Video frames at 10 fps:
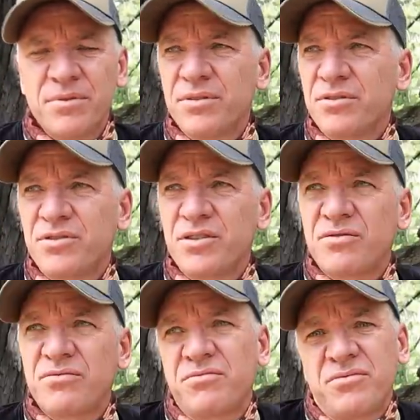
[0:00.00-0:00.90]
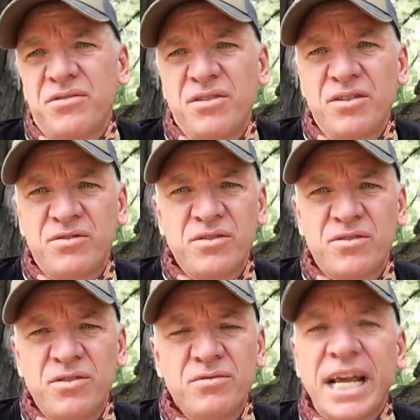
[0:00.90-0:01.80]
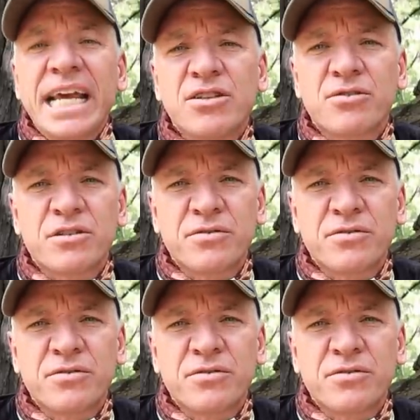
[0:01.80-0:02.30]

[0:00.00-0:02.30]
There's just, it's just too dangerous